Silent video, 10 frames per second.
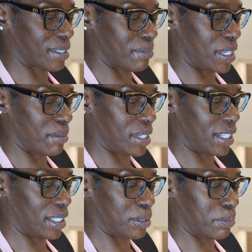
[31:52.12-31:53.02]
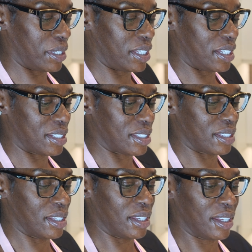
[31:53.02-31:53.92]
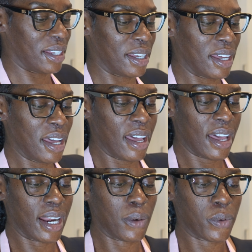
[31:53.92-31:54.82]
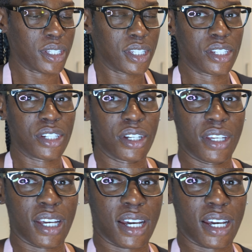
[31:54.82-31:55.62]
make me a little piece. And I want to show you